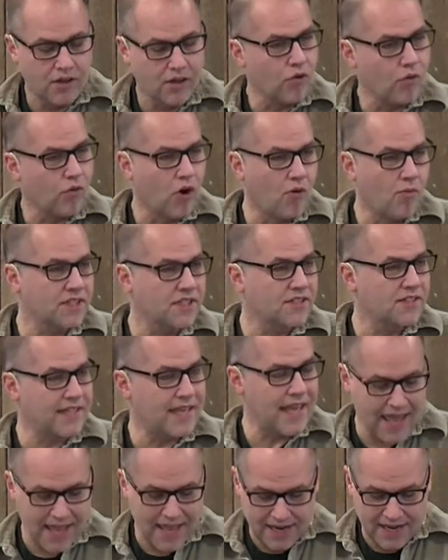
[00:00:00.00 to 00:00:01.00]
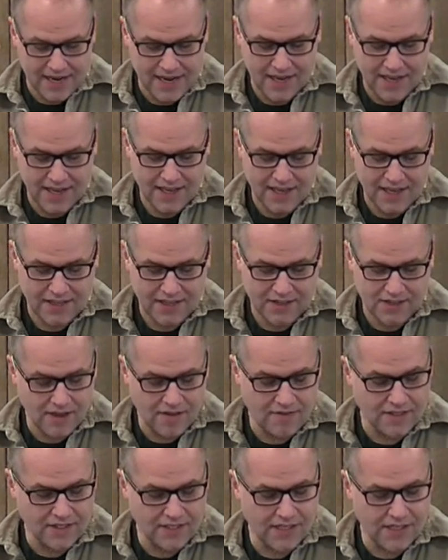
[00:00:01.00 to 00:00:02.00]
Romans 10,
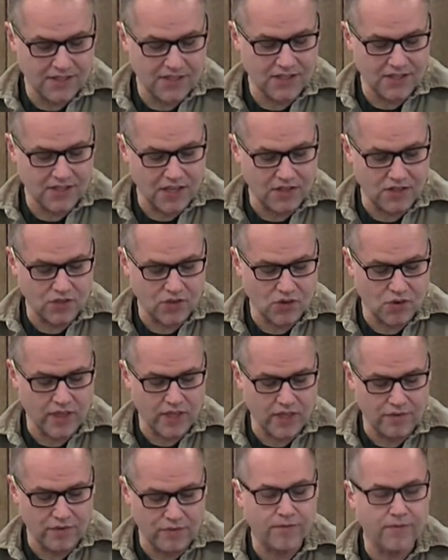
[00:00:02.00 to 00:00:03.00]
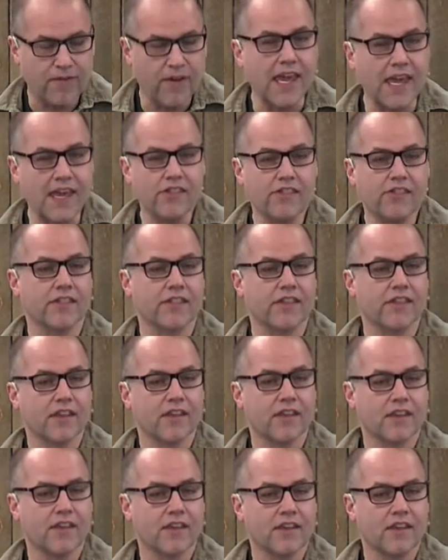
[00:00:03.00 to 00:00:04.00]
17 says, so then faith,
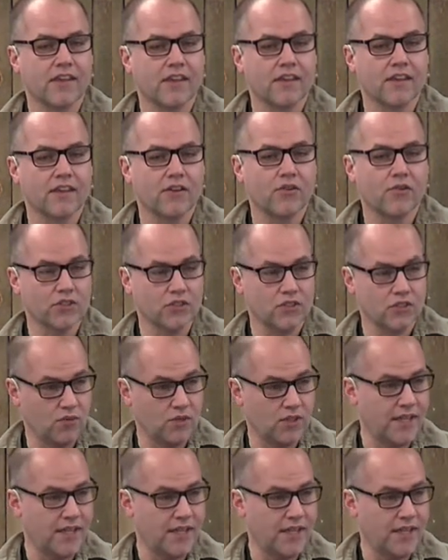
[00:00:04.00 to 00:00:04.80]
which is what